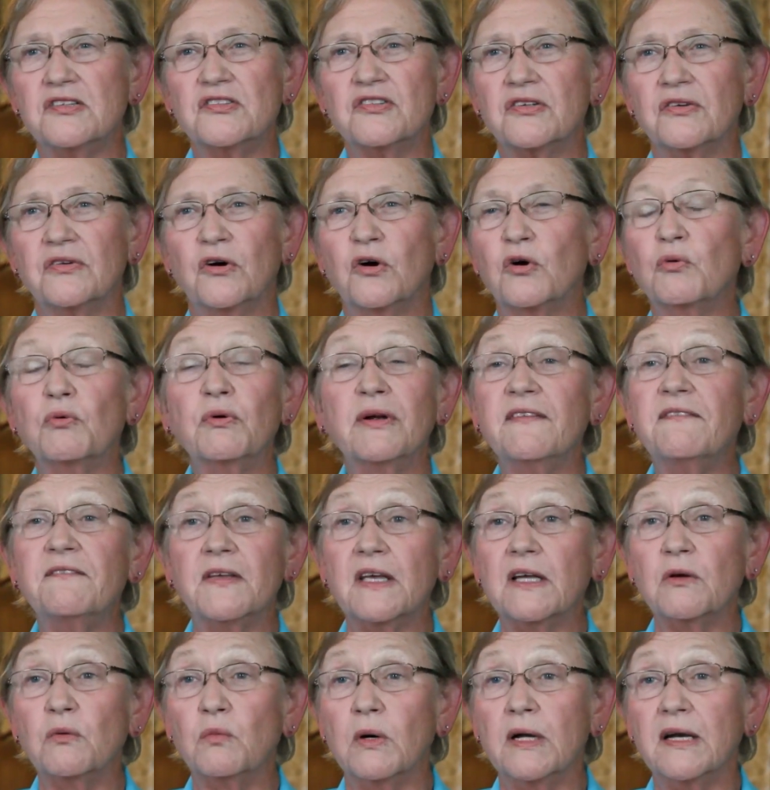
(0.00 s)
is
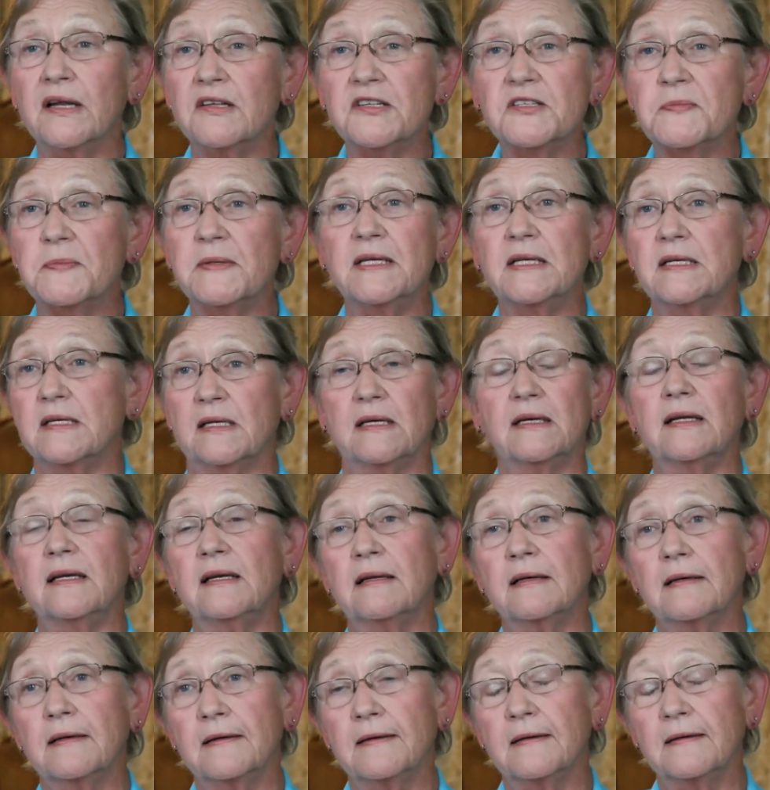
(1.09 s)
horrific what has been
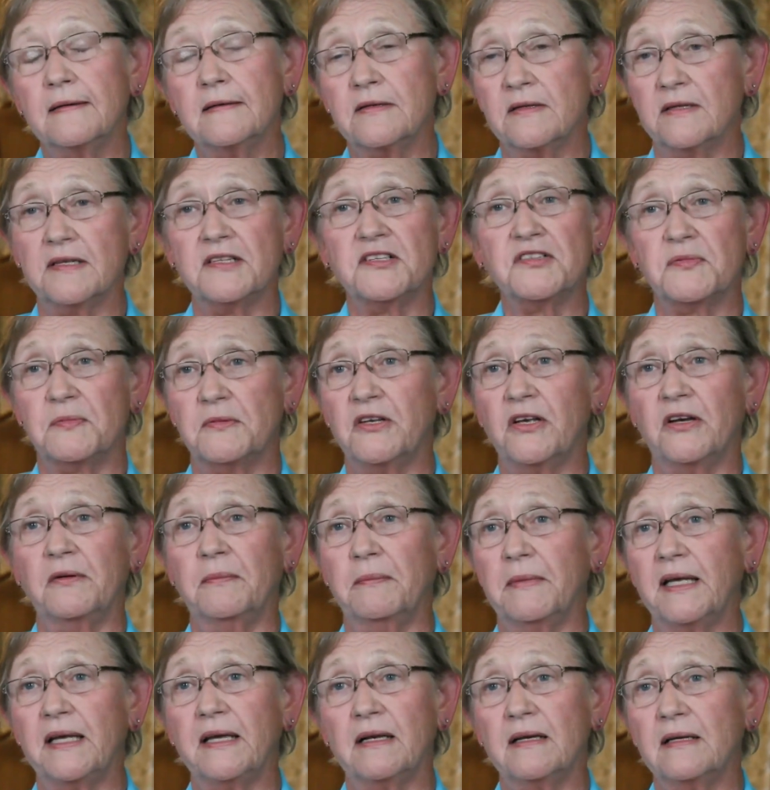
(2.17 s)
done to this
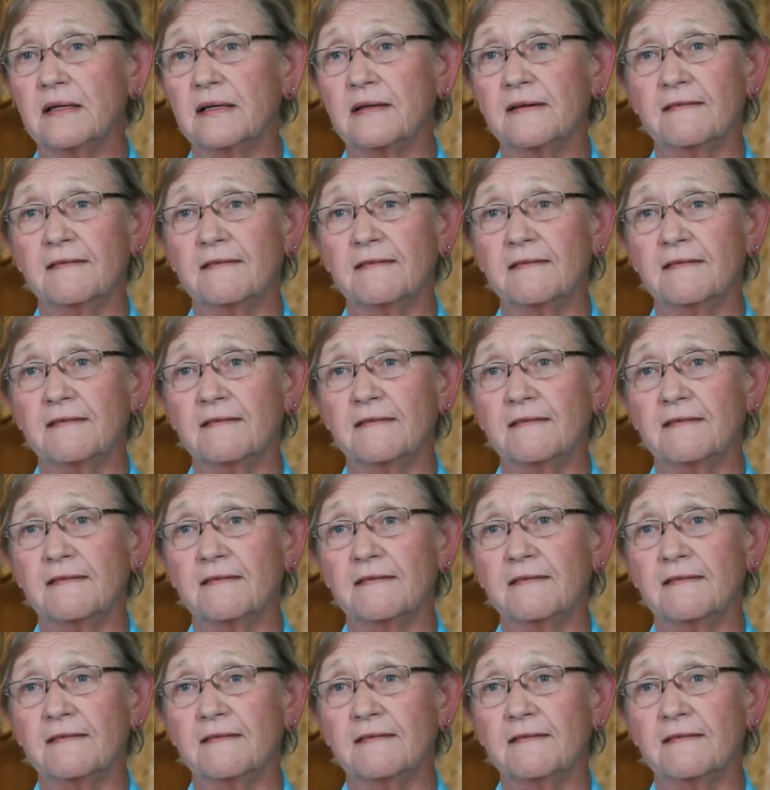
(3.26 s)
young man.